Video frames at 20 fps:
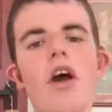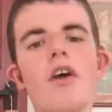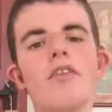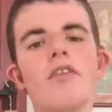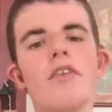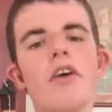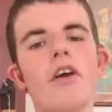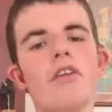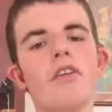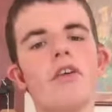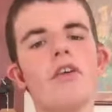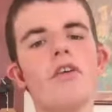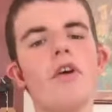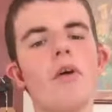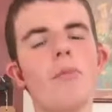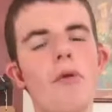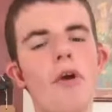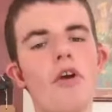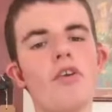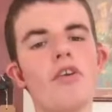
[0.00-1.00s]
saying that
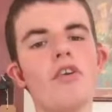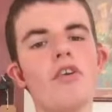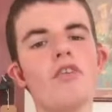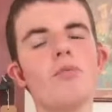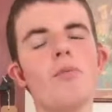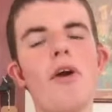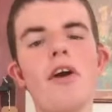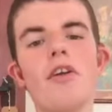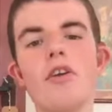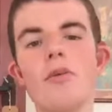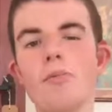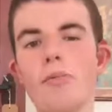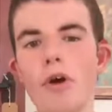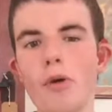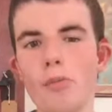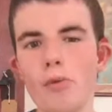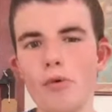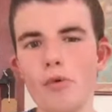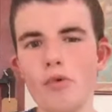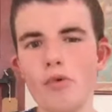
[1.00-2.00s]
apparently expanded
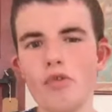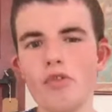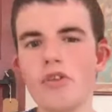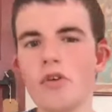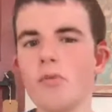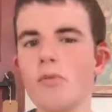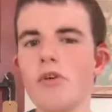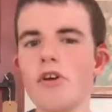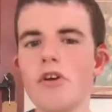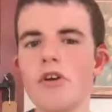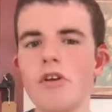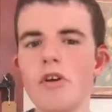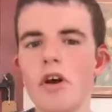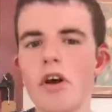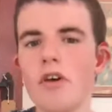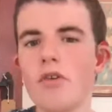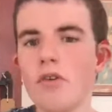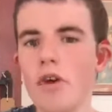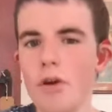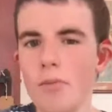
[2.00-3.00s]
bubbles can
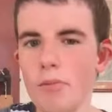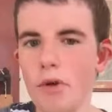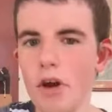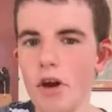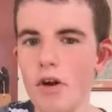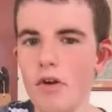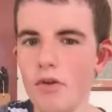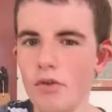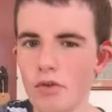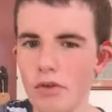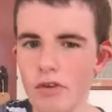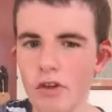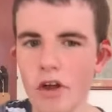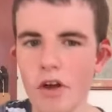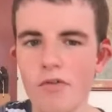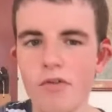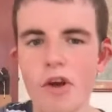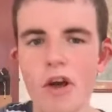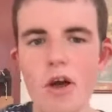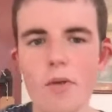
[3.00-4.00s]
reunite grandparents with
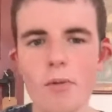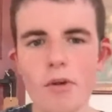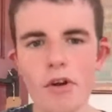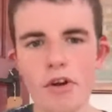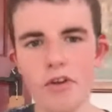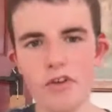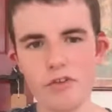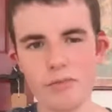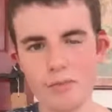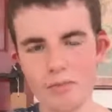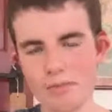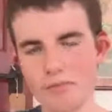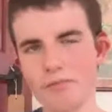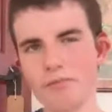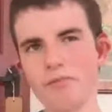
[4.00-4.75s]
their families.